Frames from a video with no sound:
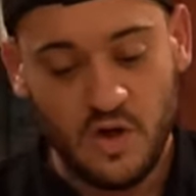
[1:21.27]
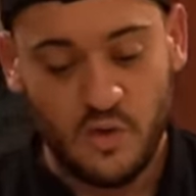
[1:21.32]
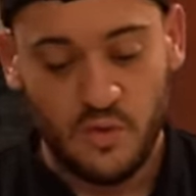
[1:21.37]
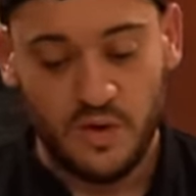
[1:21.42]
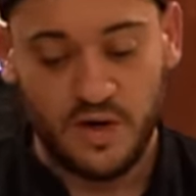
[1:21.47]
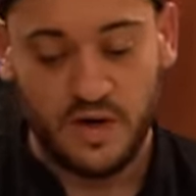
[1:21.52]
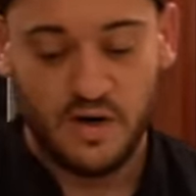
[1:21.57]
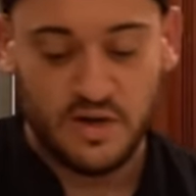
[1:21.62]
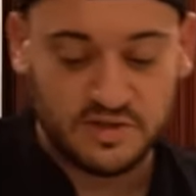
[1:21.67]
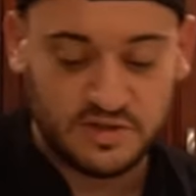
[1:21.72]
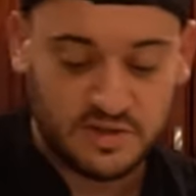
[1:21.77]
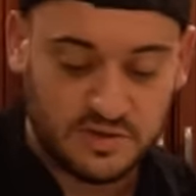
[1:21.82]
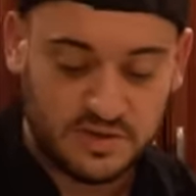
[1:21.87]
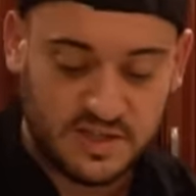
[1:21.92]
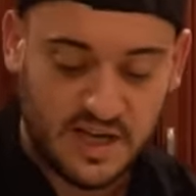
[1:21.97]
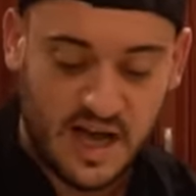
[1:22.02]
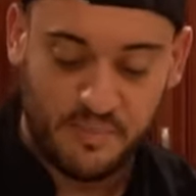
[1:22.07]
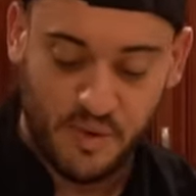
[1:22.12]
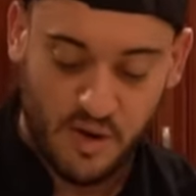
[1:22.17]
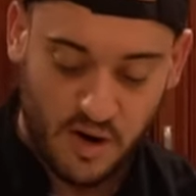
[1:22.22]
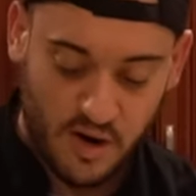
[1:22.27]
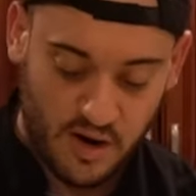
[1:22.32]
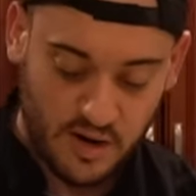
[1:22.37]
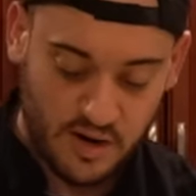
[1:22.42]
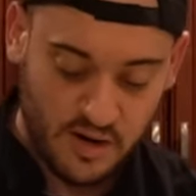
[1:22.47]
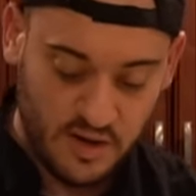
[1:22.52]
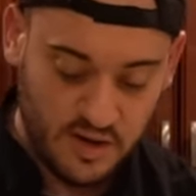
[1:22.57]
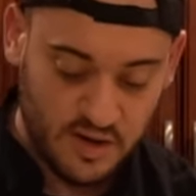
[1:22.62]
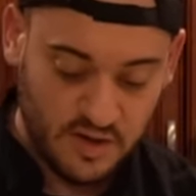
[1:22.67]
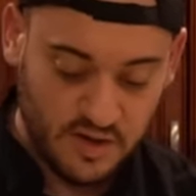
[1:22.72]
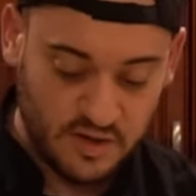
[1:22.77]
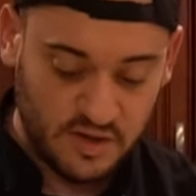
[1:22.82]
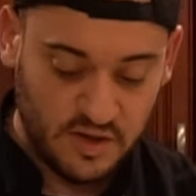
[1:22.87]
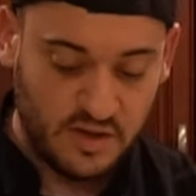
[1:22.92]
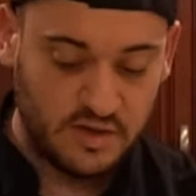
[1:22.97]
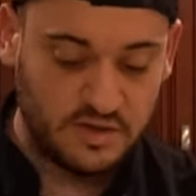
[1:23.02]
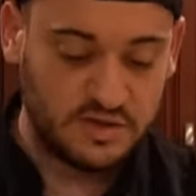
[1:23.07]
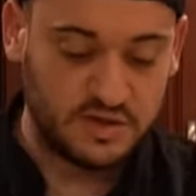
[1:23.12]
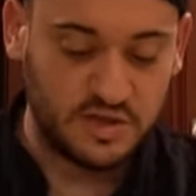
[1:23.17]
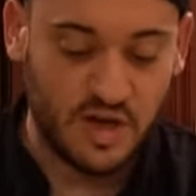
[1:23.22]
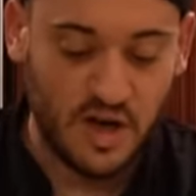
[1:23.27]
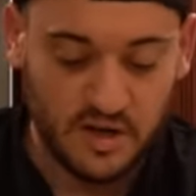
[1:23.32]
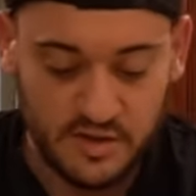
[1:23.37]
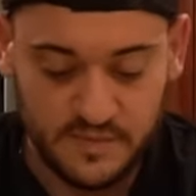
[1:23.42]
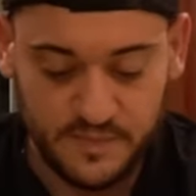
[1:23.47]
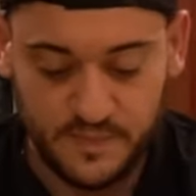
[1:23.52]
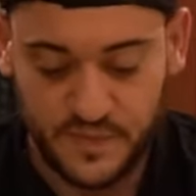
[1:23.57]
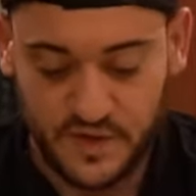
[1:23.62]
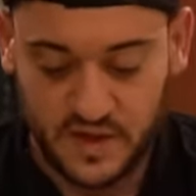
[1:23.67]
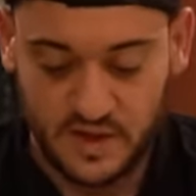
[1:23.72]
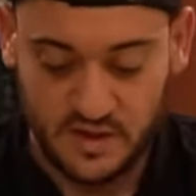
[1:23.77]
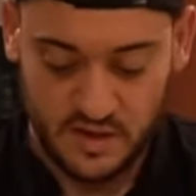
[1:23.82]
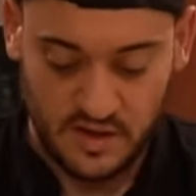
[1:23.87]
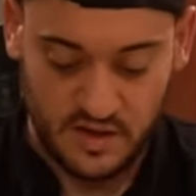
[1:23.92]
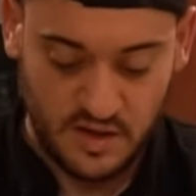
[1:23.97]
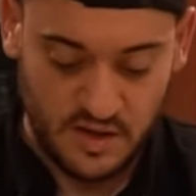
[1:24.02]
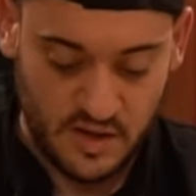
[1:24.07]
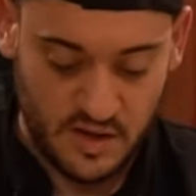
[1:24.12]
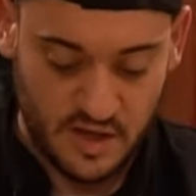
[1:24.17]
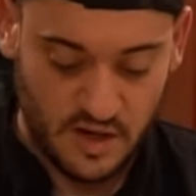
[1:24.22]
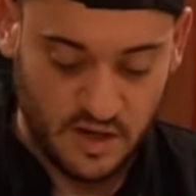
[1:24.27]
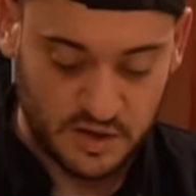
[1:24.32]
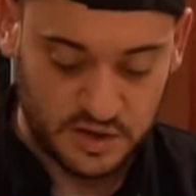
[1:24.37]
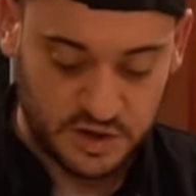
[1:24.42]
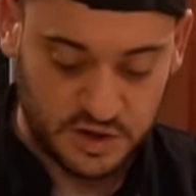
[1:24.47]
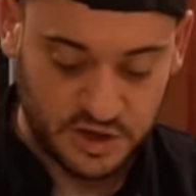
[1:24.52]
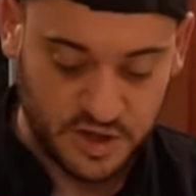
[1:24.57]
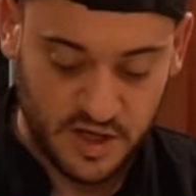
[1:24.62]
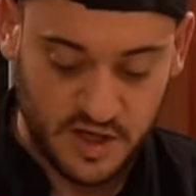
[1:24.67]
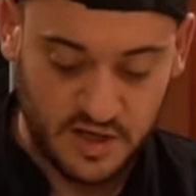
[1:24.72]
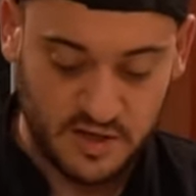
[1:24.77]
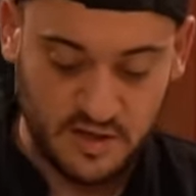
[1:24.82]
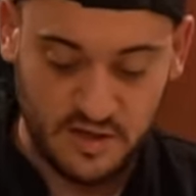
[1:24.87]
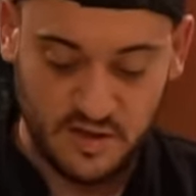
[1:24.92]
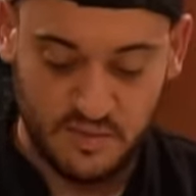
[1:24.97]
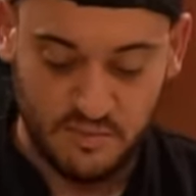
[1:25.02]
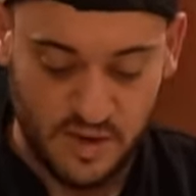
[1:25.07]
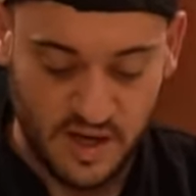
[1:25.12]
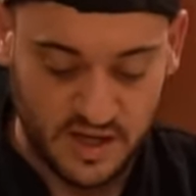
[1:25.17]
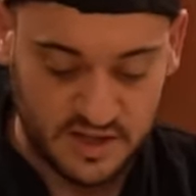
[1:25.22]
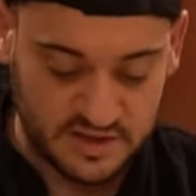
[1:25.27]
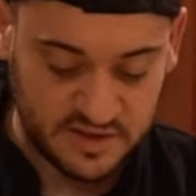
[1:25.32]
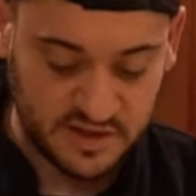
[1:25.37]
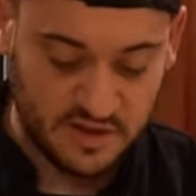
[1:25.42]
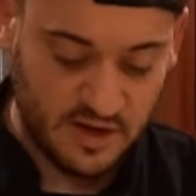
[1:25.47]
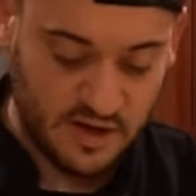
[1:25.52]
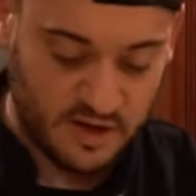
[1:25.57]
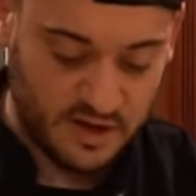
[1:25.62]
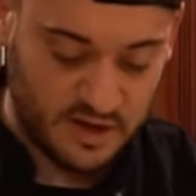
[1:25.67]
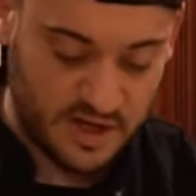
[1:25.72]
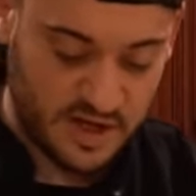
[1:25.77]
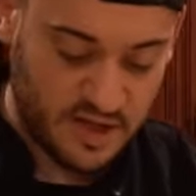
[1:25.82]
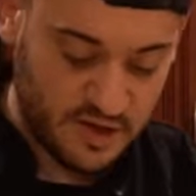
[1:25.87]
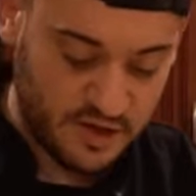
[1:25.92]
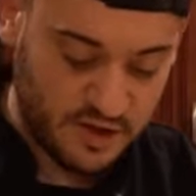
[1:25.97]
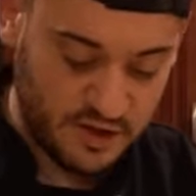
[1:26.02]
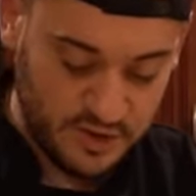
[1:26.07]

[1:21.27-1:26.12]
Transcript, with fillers: We're gonna also top our salt and our sugar, mix it all together.